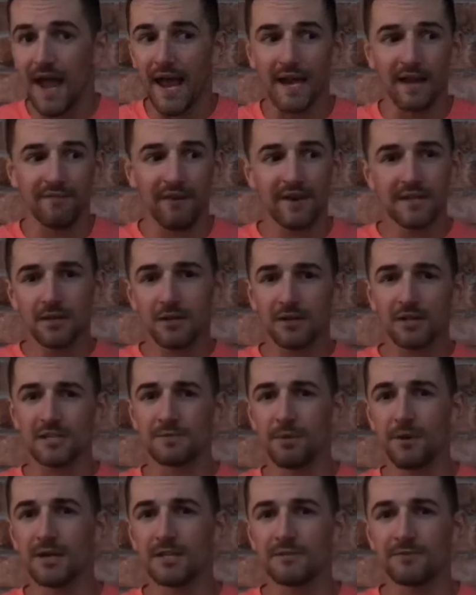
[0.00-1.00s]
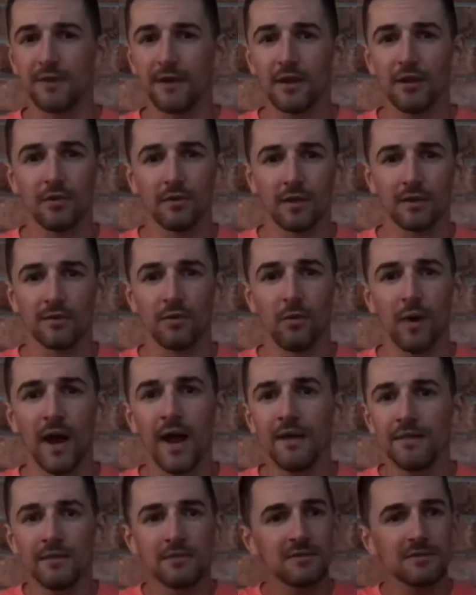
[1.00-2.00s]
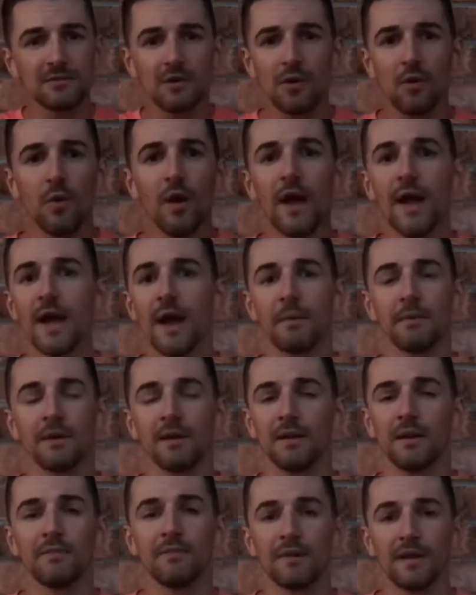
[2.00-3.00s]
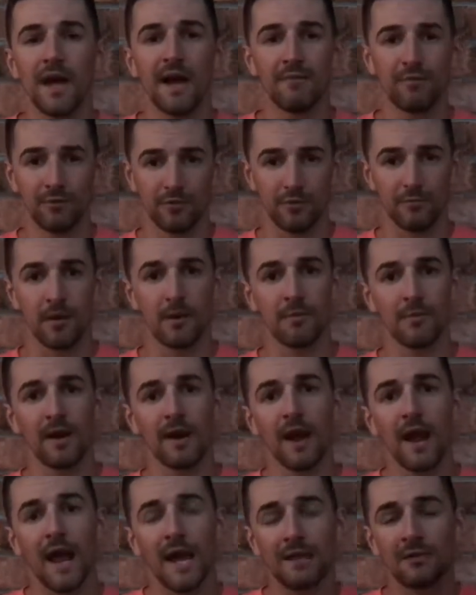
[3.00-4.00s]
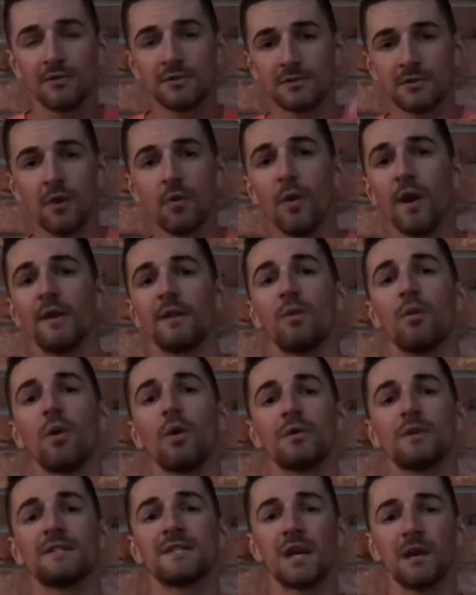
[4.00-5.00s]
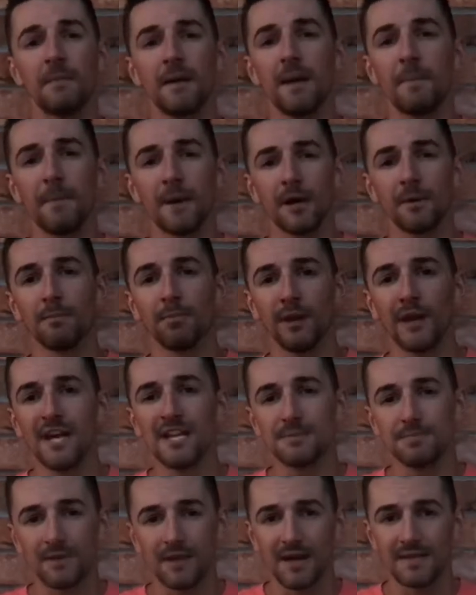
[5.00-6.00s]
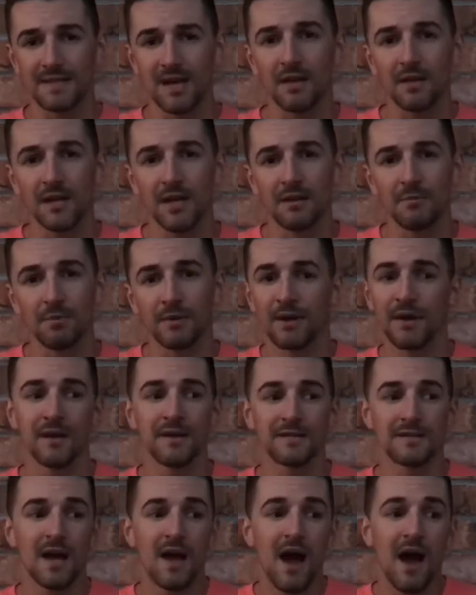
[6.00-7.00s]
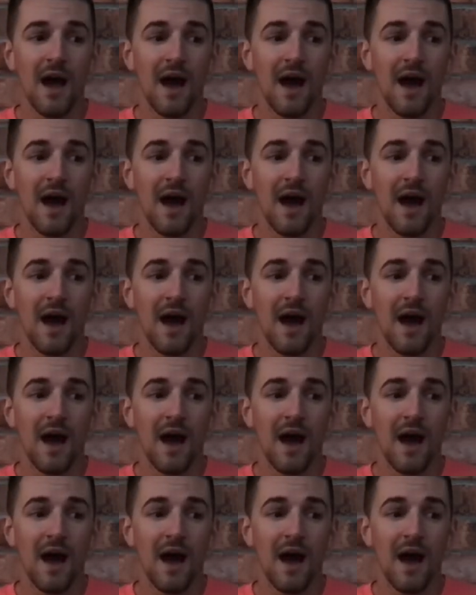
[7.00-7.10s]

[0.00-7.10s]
And if I don't experience failure along the way, there's no way I'm going to live a life worth remembering, and there's no way the world is going to be a better place because I lived, because